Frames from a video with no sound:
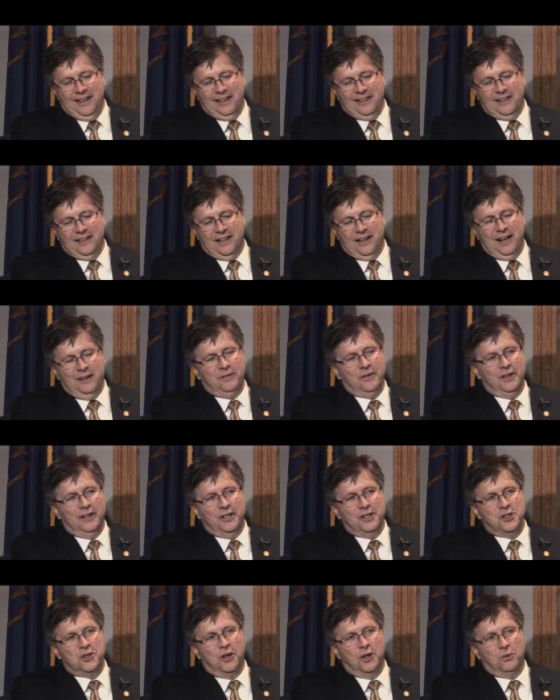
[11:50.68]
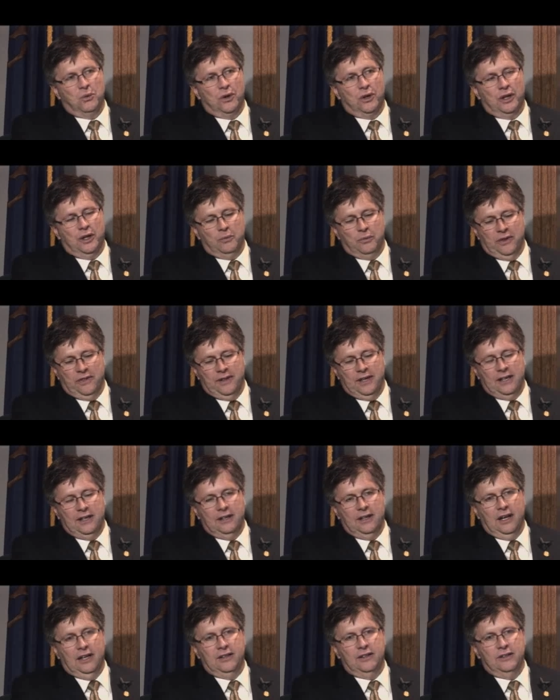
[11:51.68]
I've really enjoyed working with
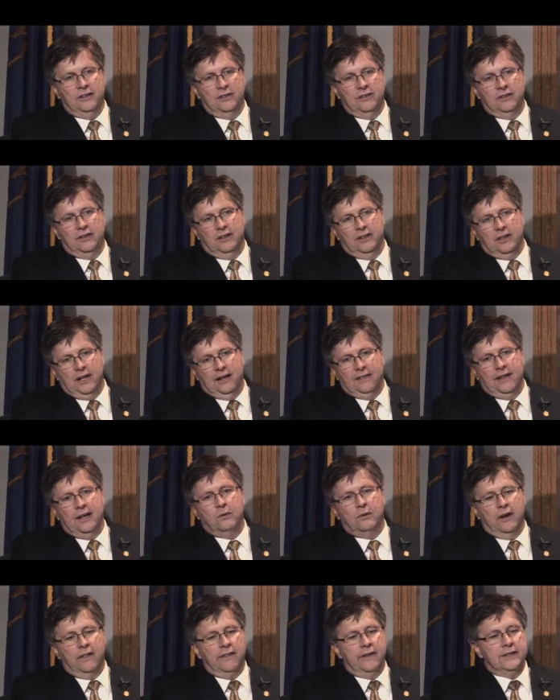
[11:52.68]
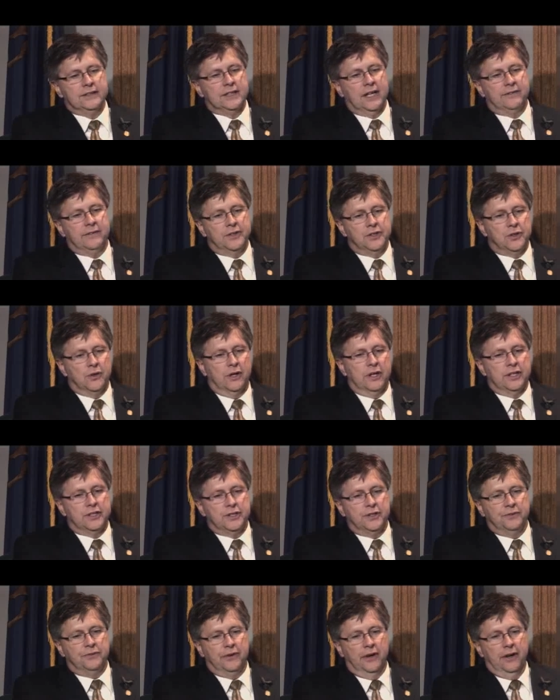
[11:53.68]
you. And I think one of the things I've enjoyed is
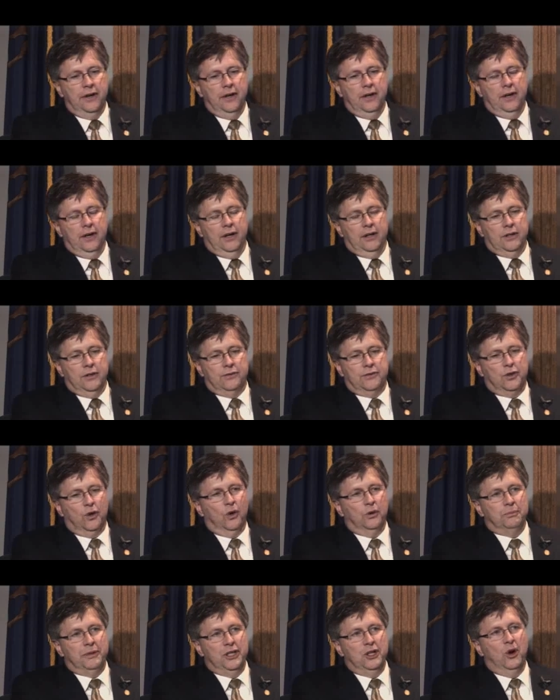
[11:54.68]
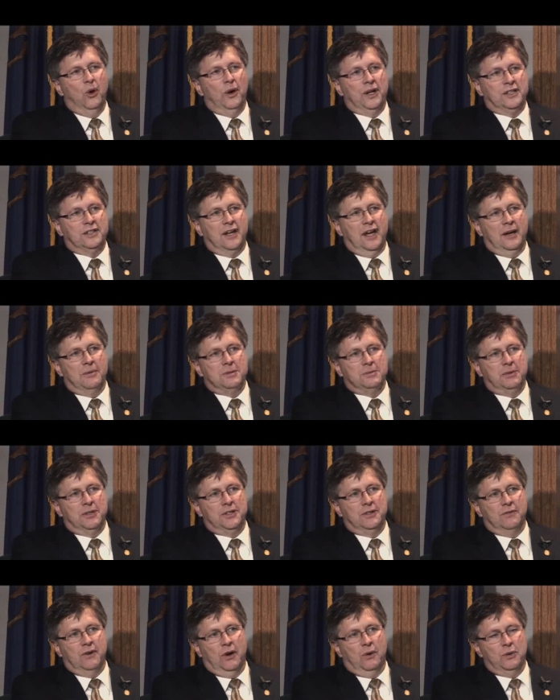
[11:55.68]
you've told me no at times, but
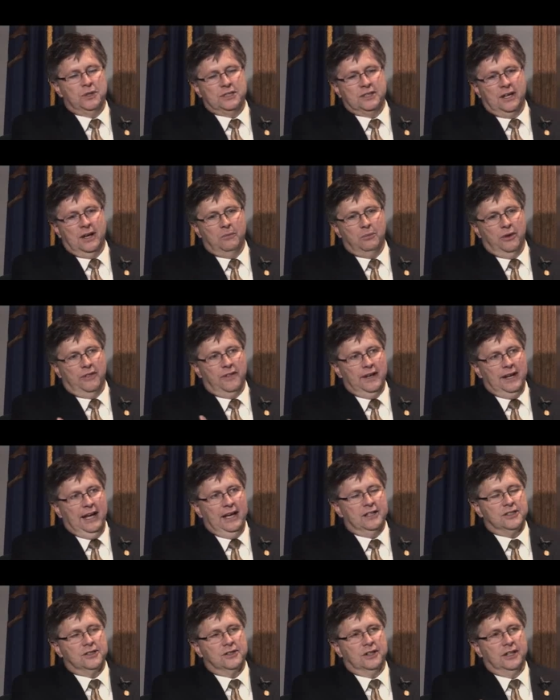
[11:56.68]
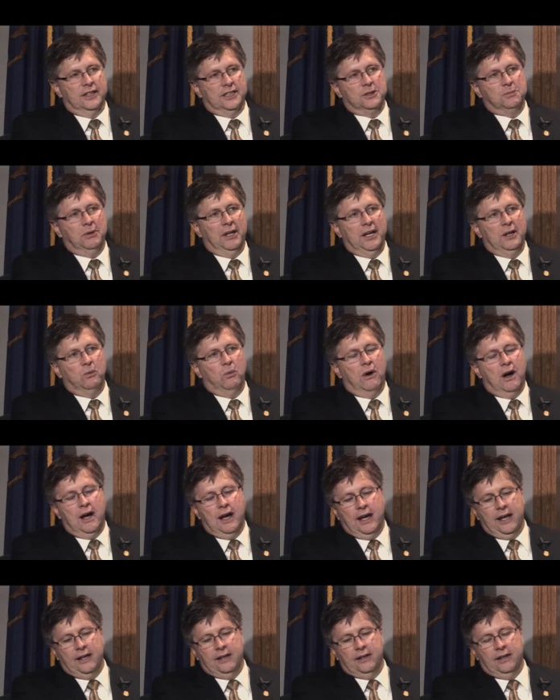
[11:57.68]
you've always come with an answer and explained
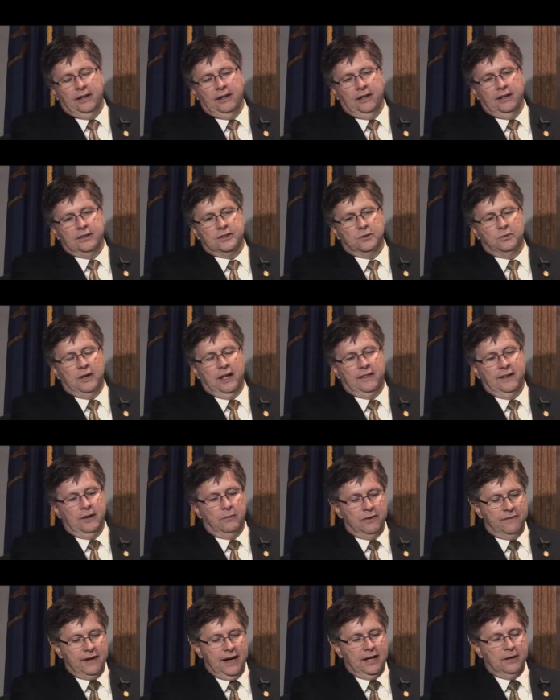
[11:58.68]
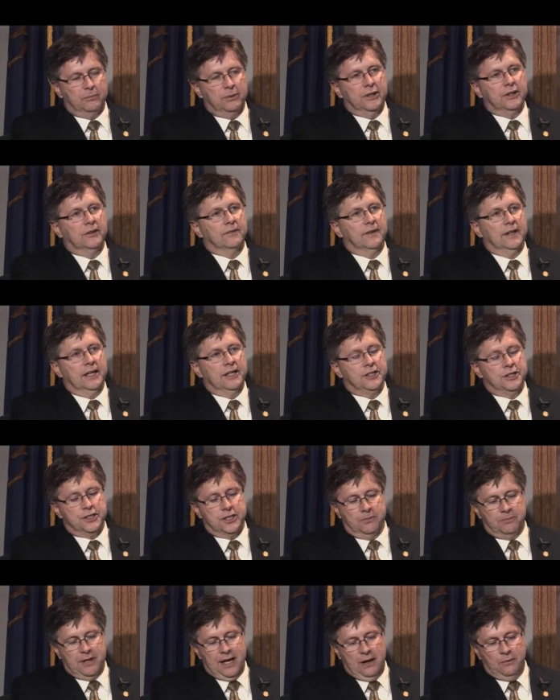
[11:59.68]
why, and so I think we've had a pretty good
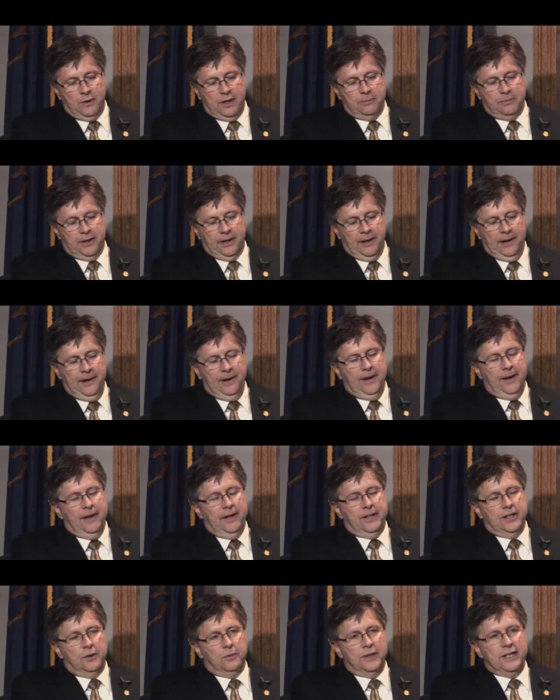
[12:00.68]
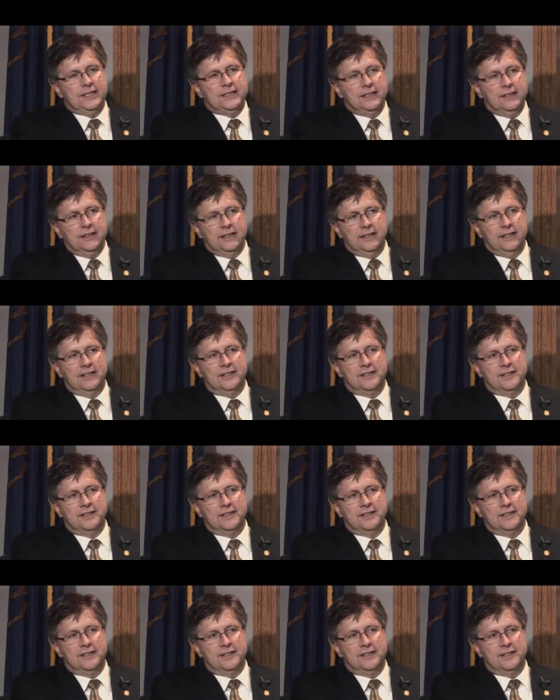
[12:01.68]
relationship that way. But you recently did